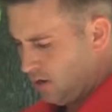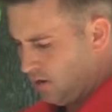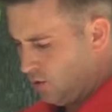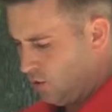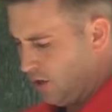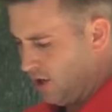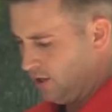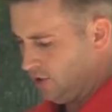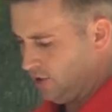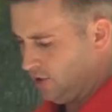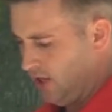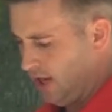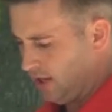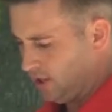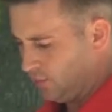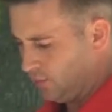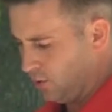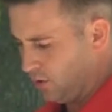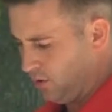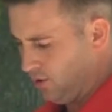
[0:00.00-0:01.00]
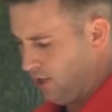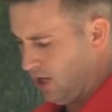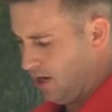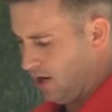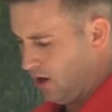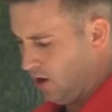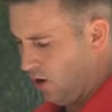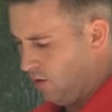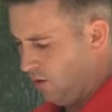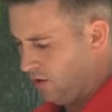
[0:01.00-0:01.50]
26,
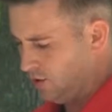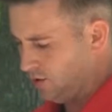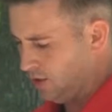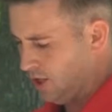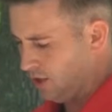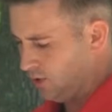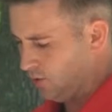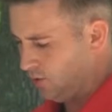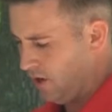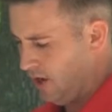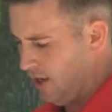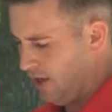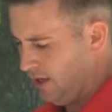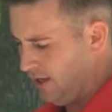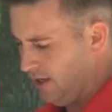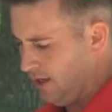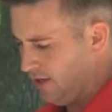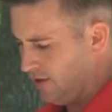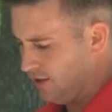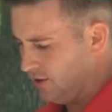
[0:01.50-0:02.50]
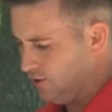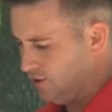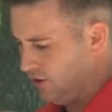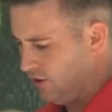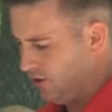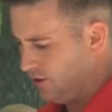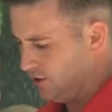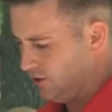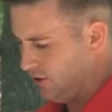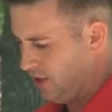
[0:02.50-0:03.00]
present homosexuality,
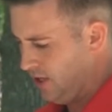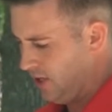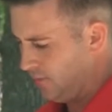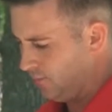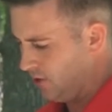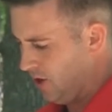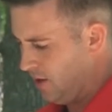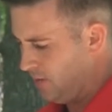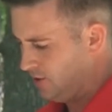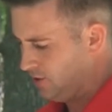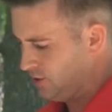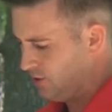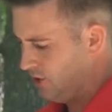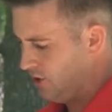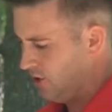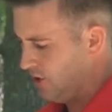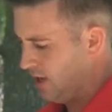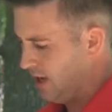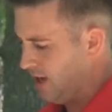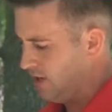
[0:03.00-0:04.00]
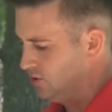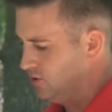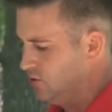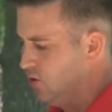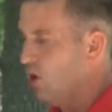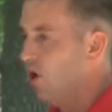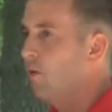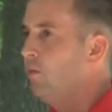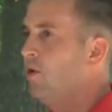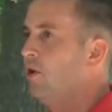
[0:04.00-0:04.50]
degeneracy, and promiscuity as
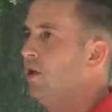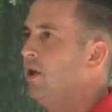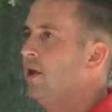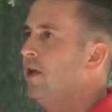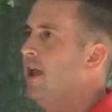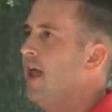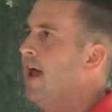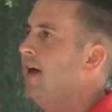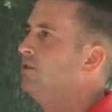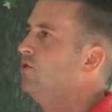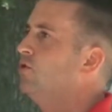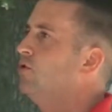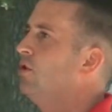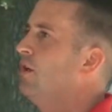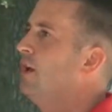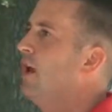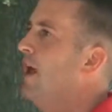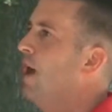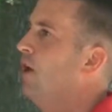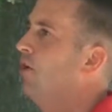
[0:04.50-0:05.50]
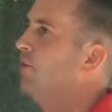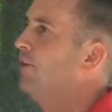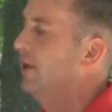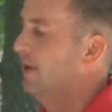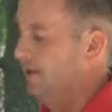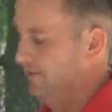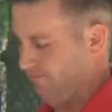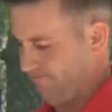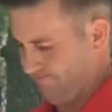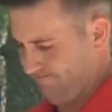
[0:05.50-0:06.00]
normal and natural and
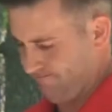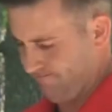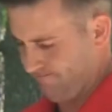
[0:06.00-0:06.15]
healthy.